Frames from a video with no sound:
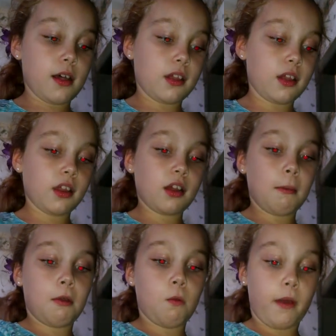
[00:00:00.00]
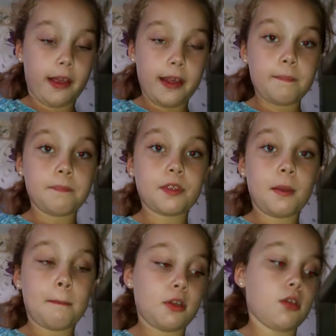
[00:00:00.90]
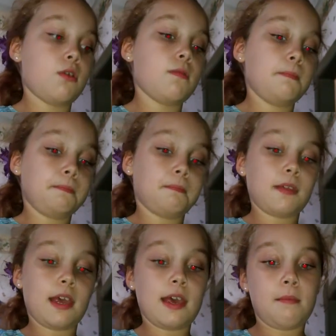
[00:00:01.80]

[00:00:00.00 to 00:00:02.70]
these come in white, blue,